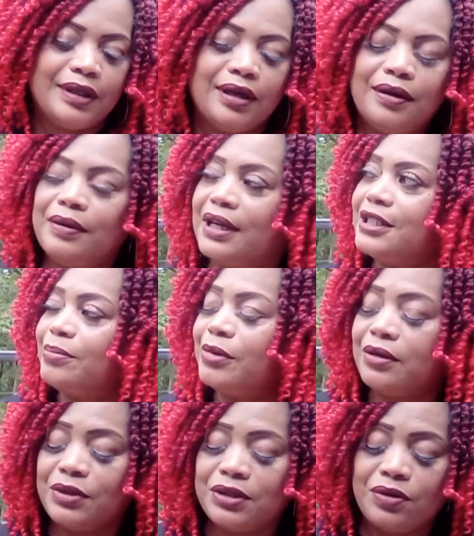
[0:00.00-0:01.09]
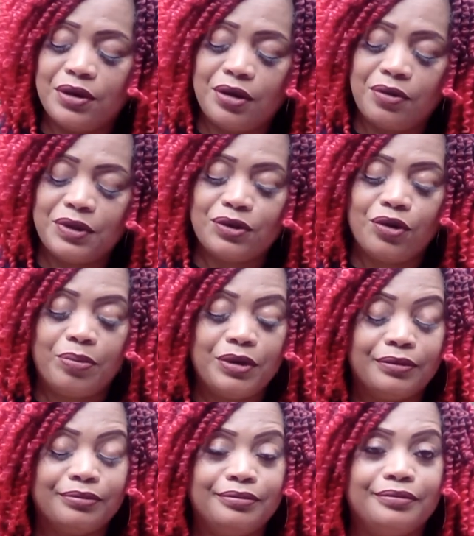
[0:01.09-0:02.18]
All right, Spirit, what's going on with Scorpio?
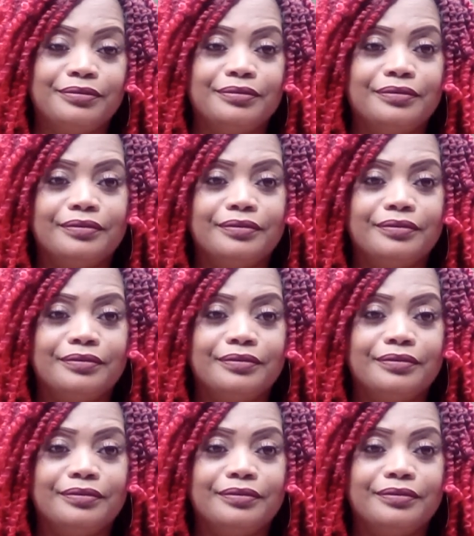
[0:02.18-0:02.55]
Mm.